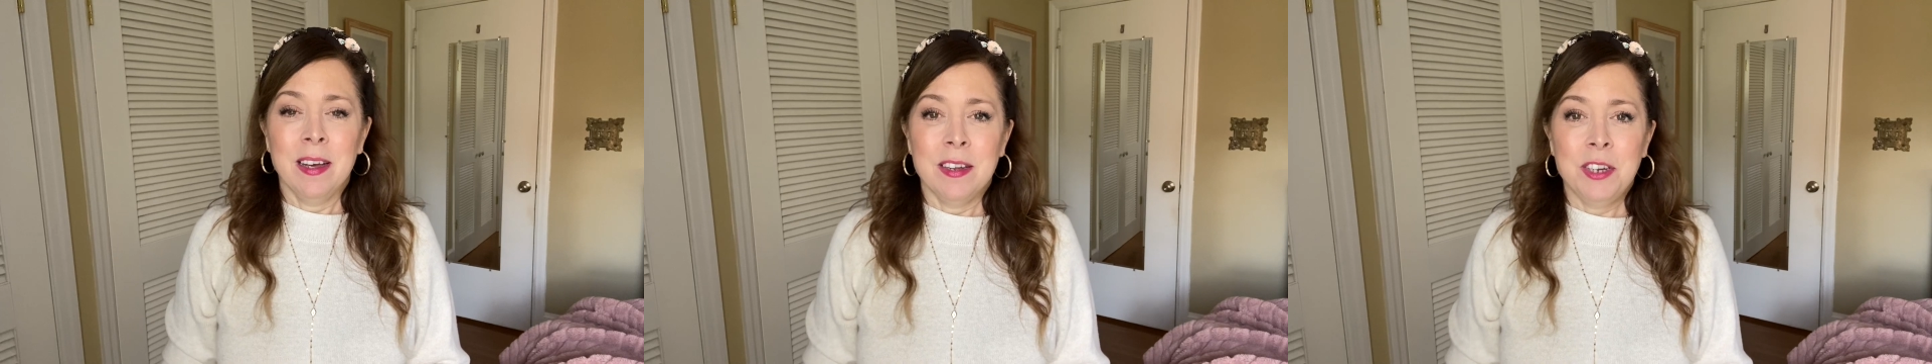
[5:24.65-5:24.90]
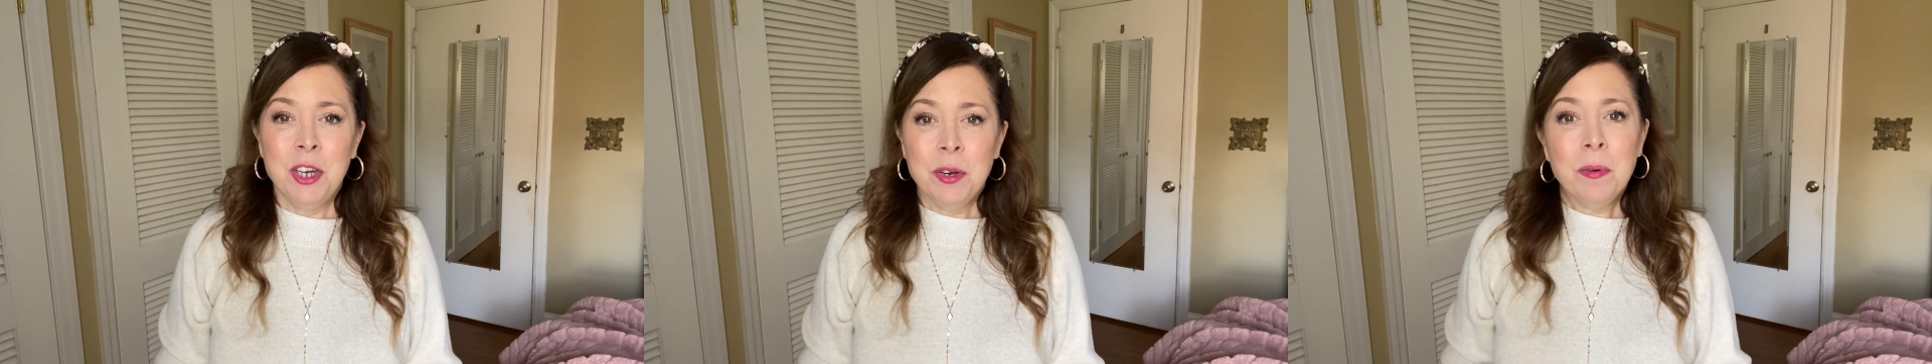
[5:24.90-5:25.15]

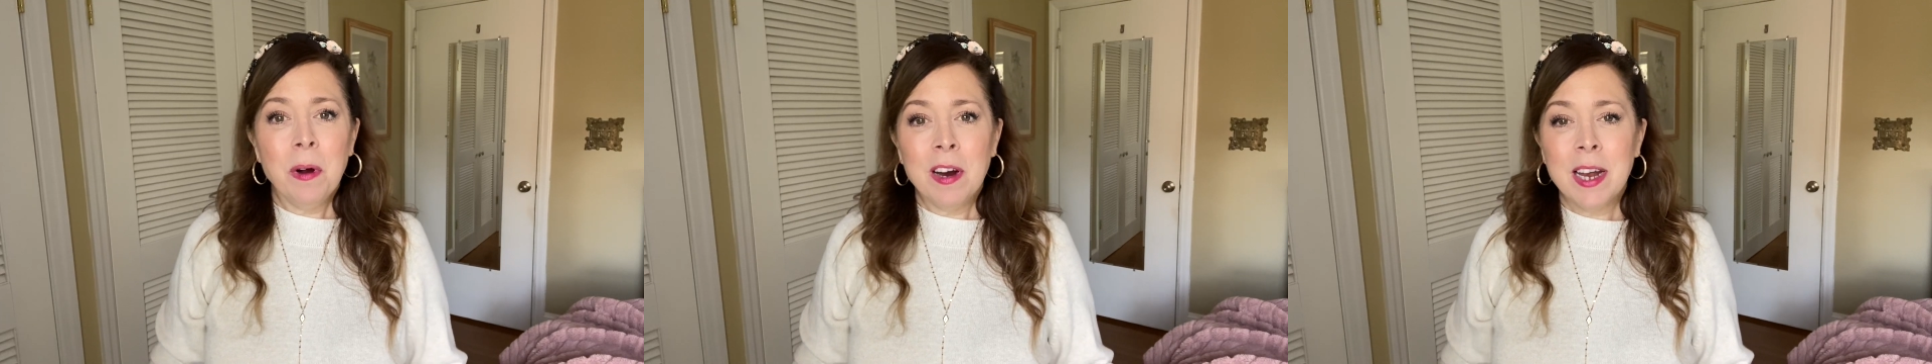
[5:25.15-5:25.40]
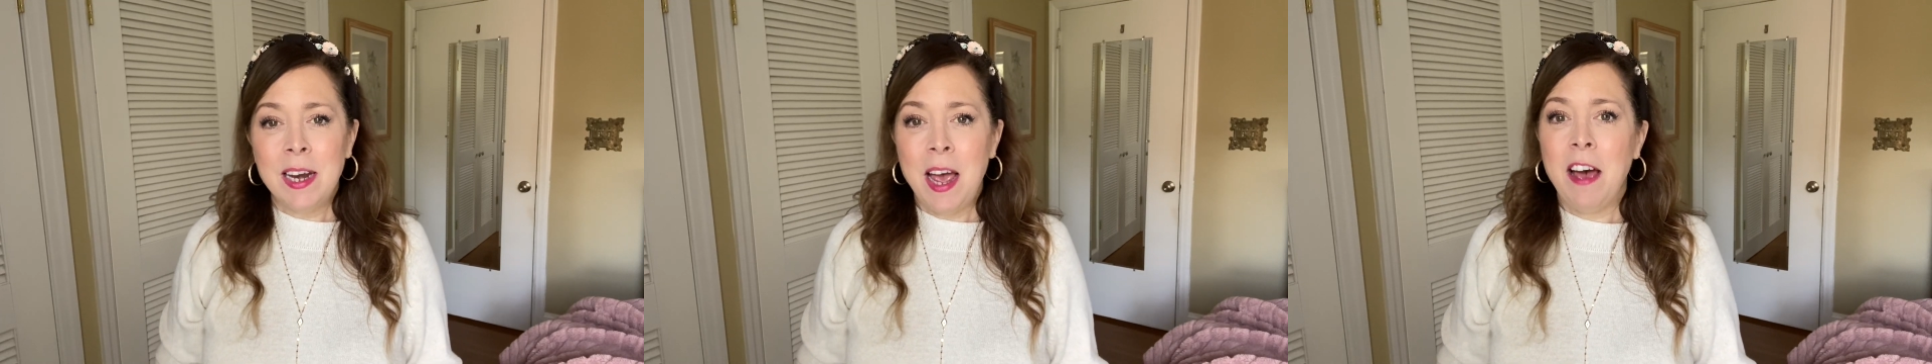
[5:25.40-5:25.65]
You are
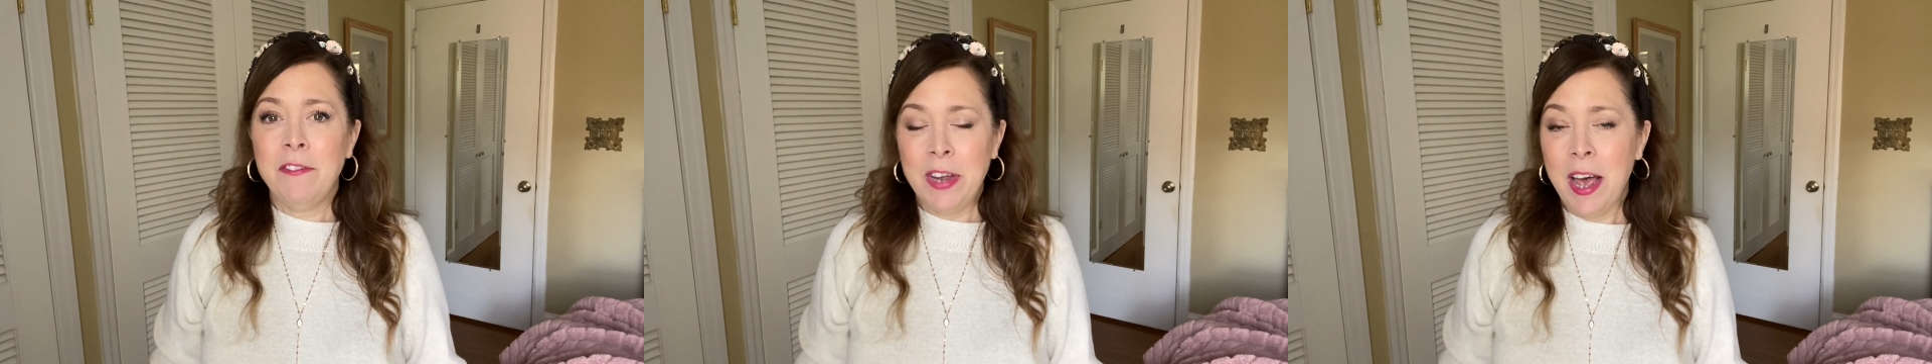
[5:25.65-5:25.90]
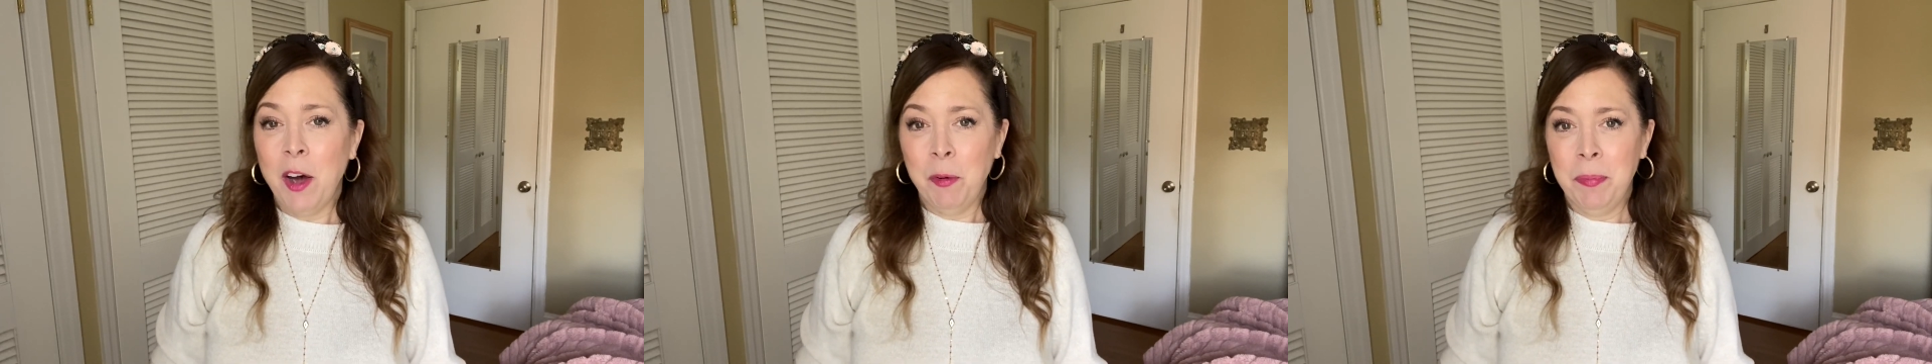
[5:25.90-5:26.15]
going to have to
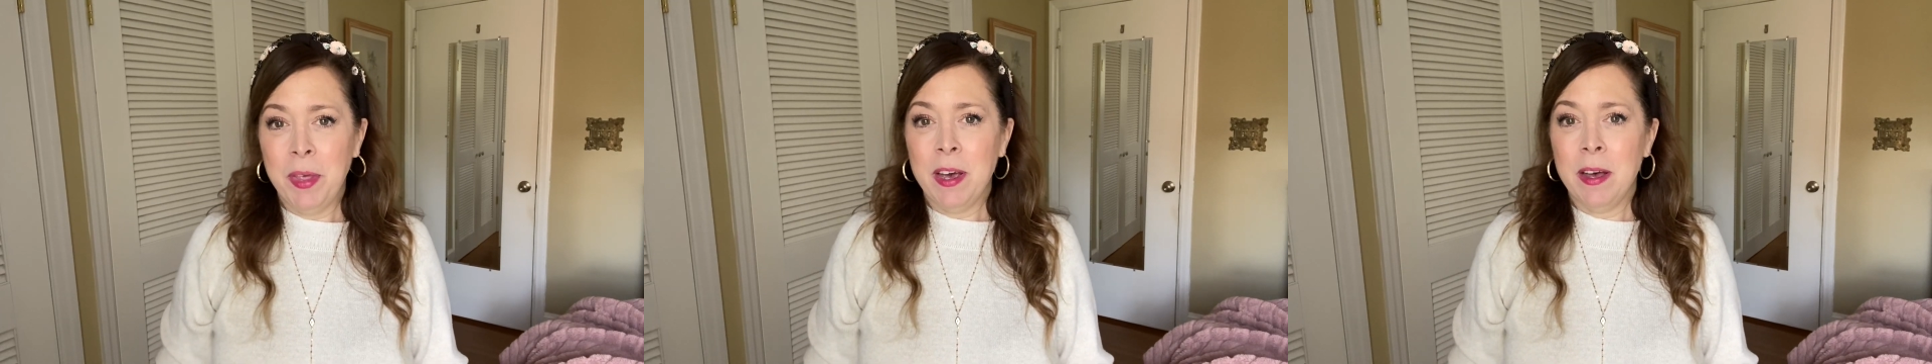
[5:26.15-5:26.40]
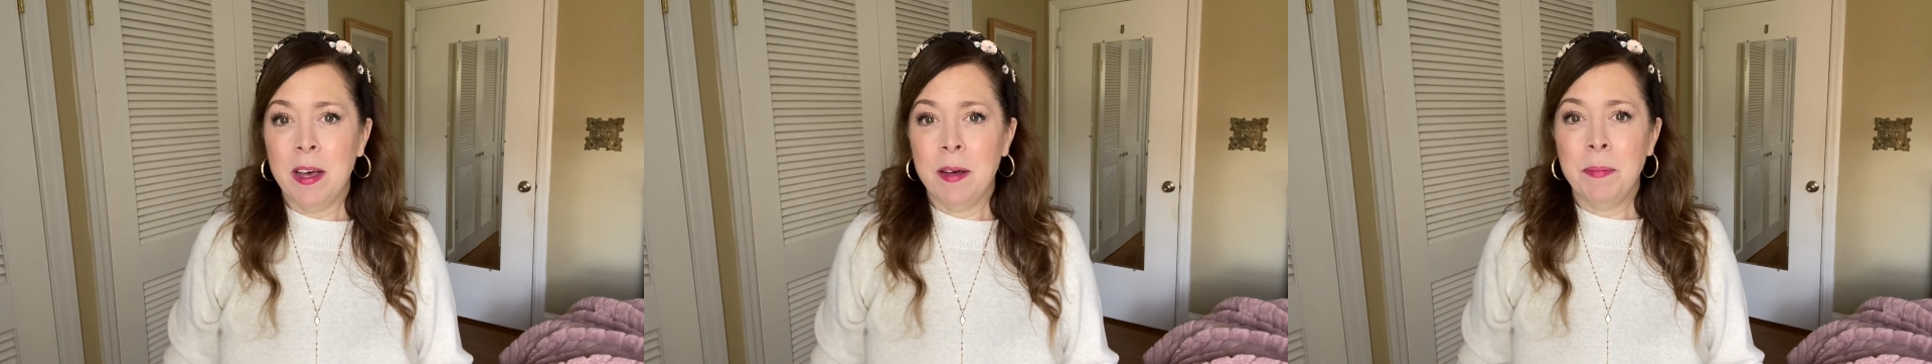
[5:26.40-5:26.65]
help
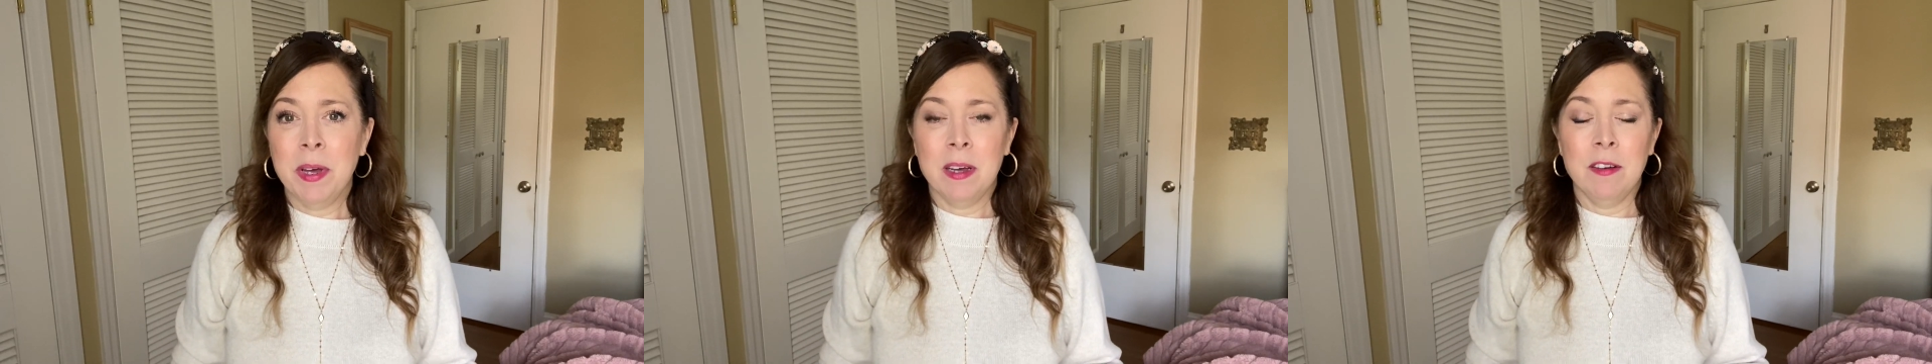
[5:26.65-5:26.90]
them